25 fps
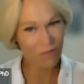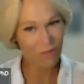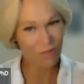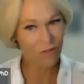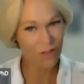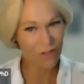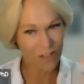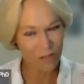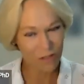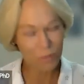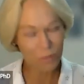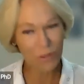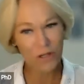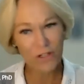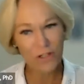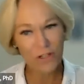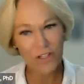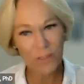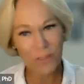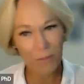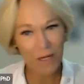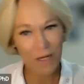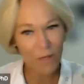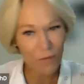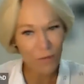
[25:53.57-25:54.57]
for this
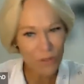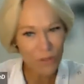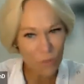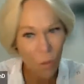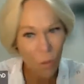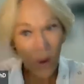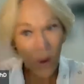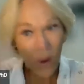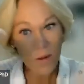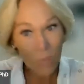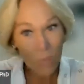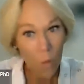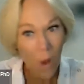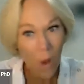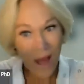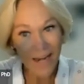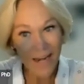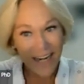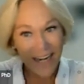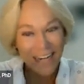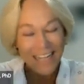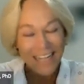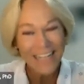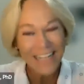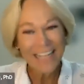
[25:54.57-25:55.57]
person, but I was 1-1.